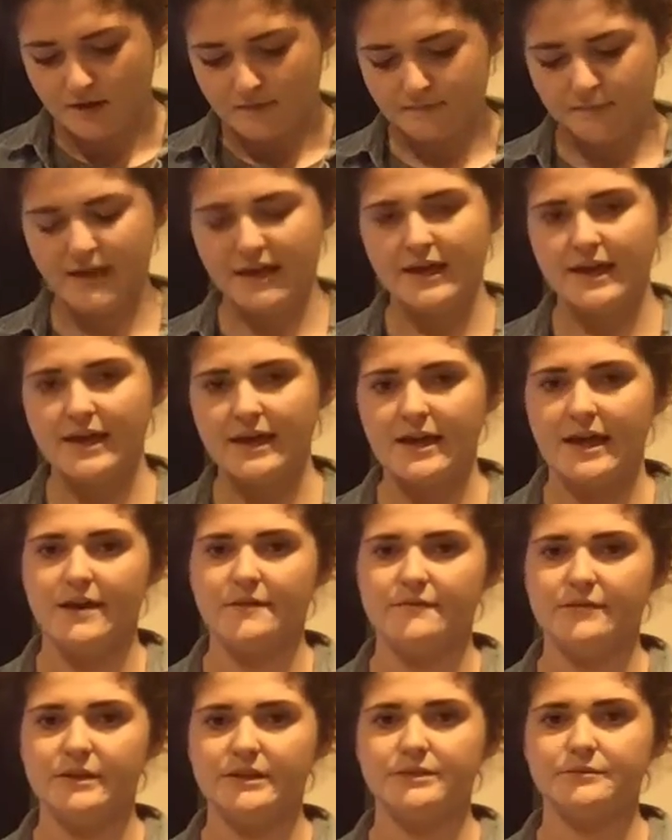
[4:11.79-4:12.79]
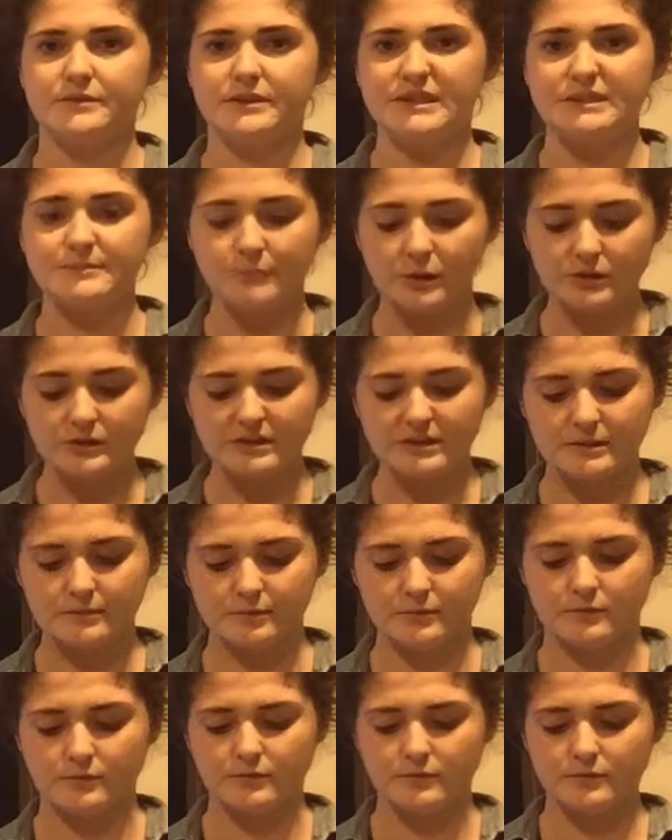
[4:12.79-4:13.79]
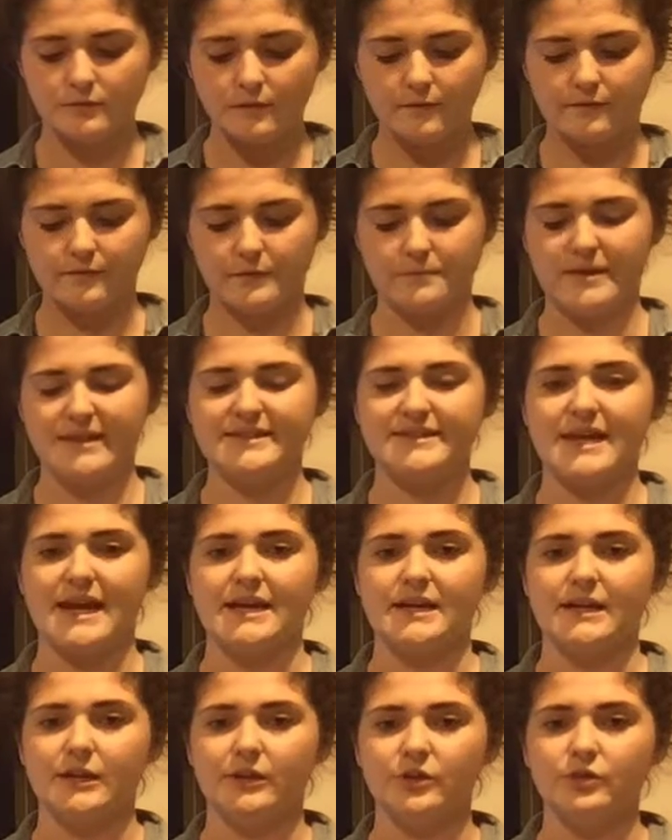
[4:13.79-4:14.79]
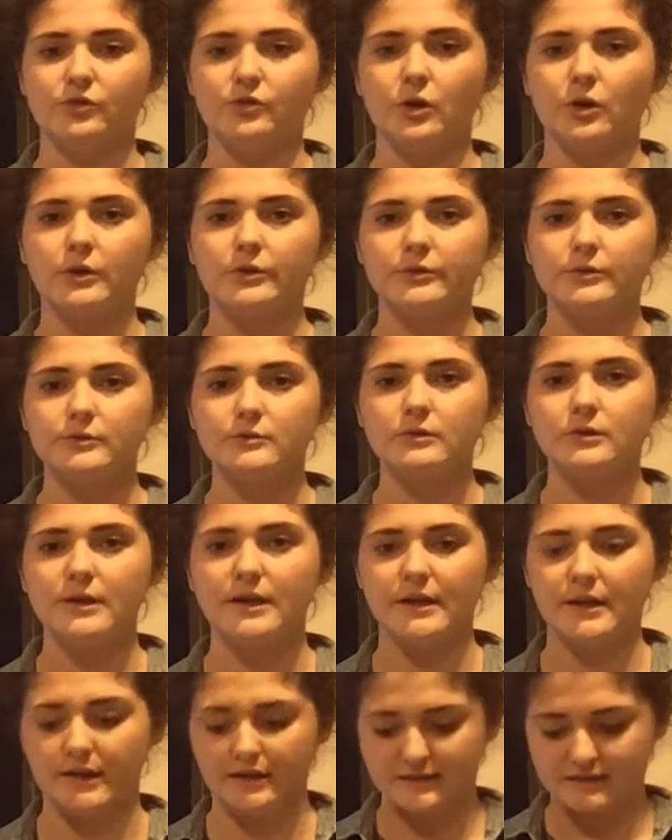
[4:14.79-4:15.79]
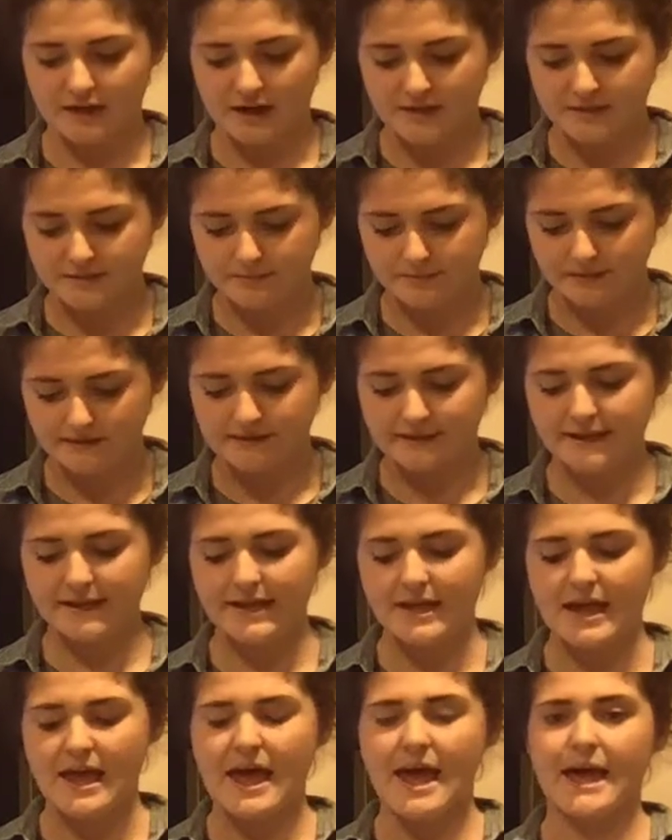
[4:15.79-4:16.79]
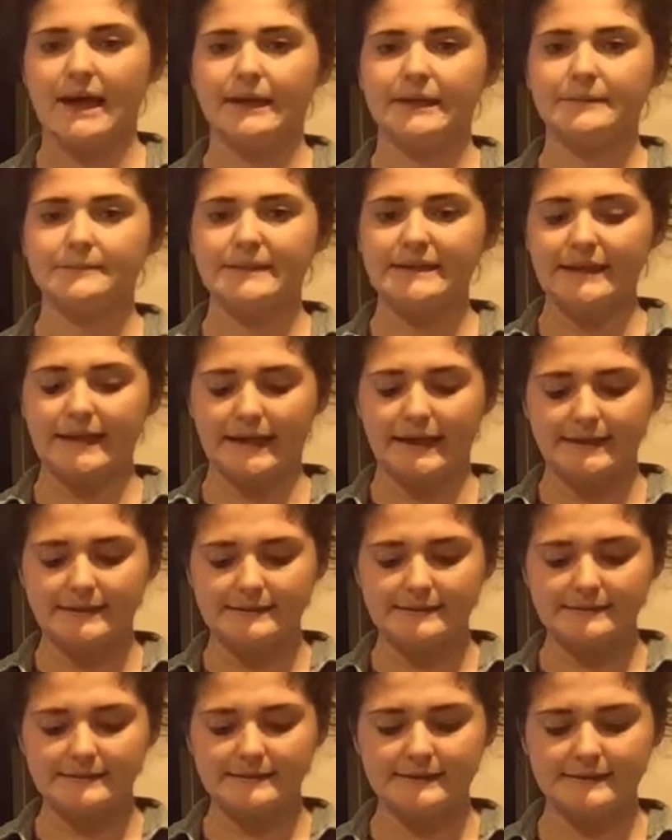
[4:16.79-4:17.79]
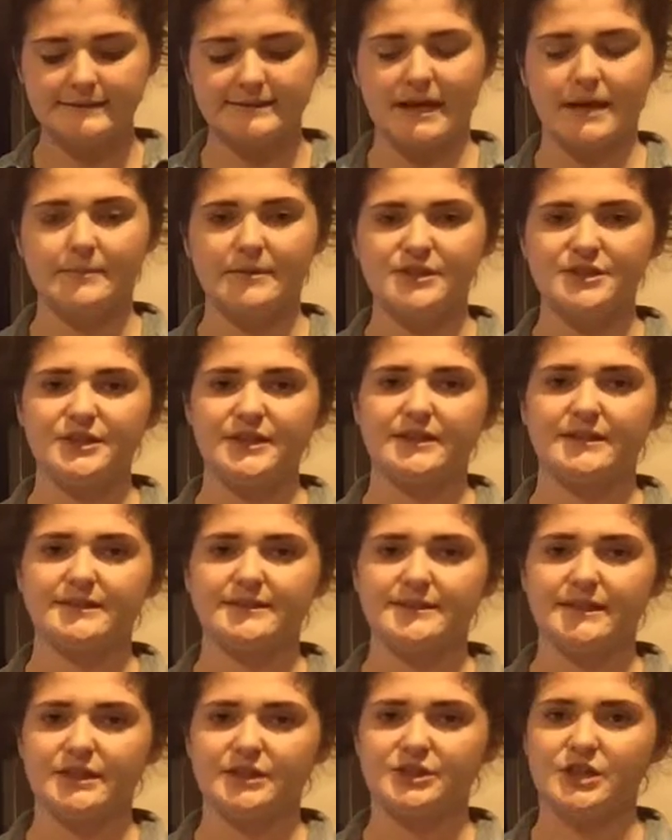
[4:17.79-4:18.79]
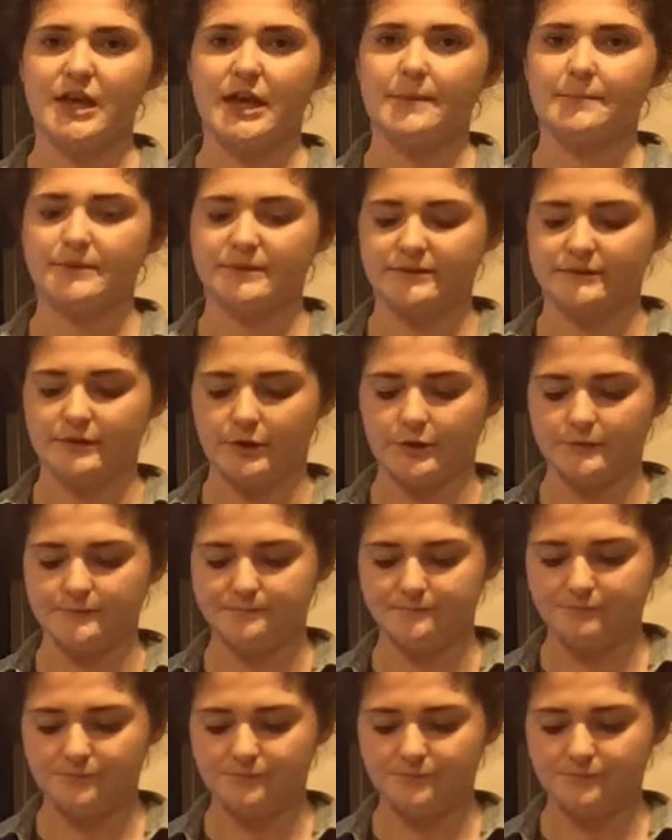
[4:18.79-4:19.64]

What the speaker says: PAF is responsible for maintaining neuronal excitability and can be easily damaged in a seizure episode.